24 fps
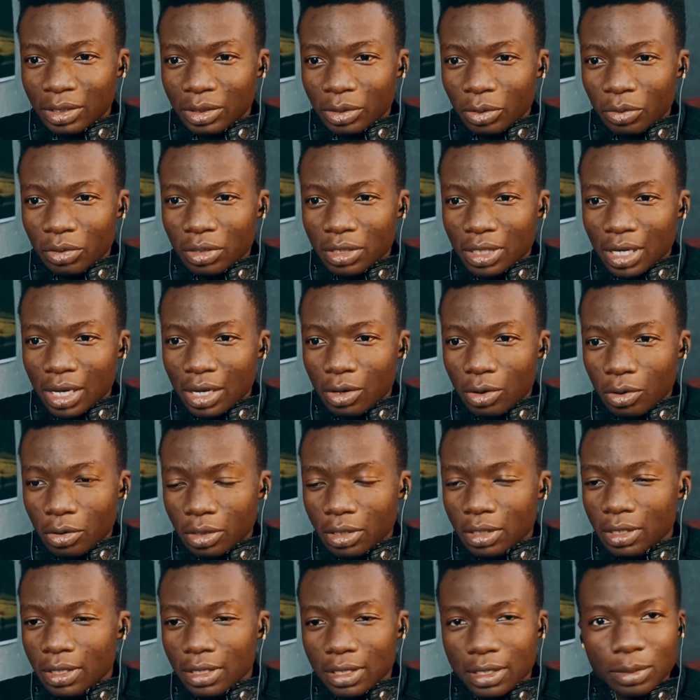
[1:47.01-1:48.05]
So he's
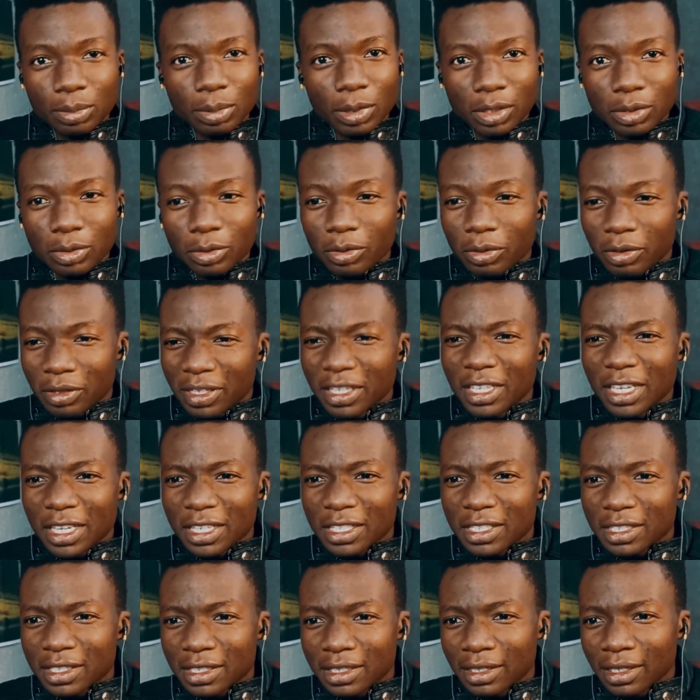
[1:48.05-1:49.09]
alone in this battle.
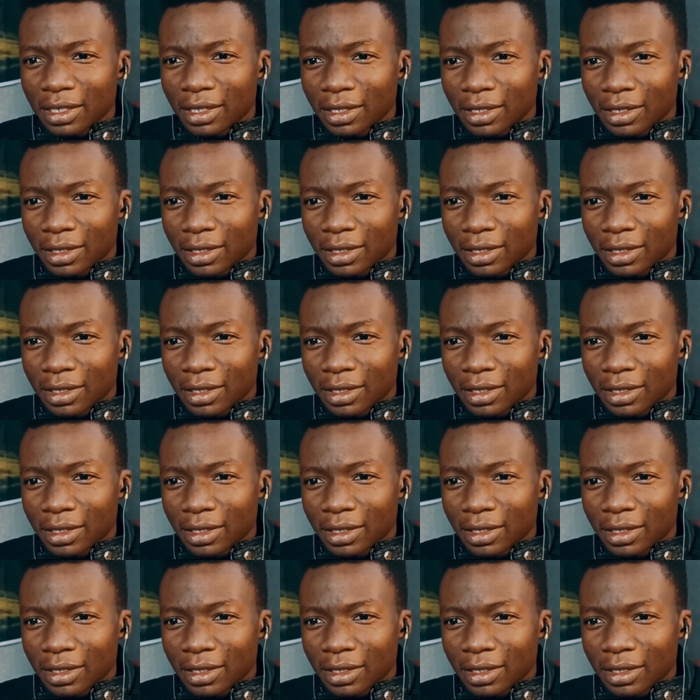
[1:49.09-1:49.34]
Yes.